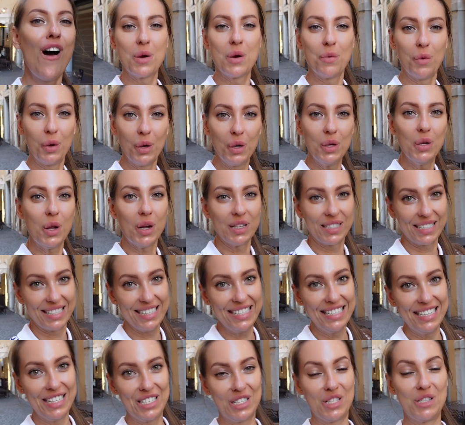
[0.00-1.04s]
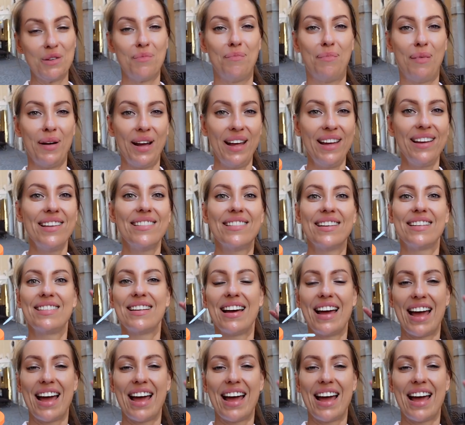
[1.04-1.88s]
will not need to pay that